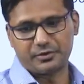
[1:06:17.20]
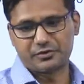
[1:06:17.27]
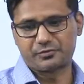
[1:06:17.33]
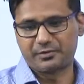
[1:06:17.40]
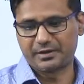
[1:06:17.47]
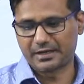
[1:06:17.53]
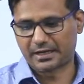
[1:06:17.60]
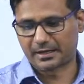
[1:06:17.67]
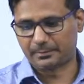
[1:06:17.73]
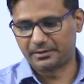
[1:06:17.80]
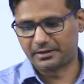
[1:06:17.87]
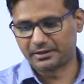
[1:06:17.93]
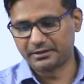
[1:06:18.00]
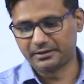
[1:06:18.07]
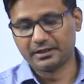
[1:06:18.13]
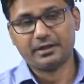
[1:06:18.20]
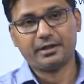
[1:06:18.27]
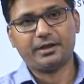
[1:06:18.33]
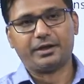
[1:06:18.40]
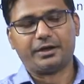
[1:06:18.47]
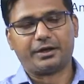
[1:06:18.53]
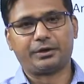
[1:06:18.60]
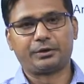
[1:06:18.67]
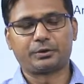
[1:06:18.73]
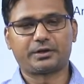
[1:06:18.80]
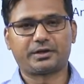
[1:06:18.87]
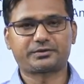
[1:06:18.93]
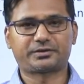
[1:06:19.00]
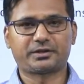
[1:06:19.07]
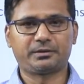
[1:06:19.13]
we have done.
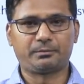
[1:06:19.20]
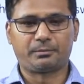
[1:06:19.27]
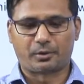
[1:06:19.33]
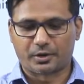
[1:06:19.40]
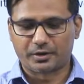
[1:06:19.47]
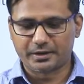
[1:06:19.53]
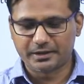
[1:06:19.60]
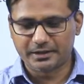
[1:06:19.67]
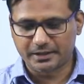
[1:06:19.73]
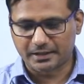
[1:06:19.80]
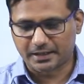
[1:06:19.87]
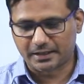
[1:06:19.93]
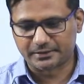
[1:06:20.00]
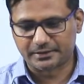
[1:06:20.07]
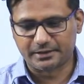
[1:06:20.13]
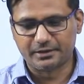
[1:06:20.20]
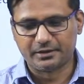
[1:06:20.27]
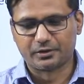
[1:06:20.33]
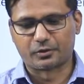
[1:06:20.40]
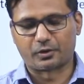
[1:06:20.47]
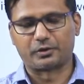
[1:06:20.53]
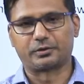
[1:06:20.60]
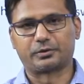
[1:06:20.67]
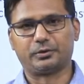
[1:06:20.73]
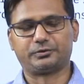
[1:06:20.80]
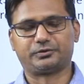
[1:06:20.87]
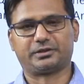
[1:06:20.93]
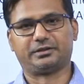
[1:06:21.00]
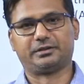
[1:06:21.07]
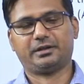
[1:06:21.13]
Introduction, body and the
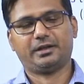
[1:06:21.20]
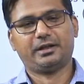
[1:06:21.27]
conclusion.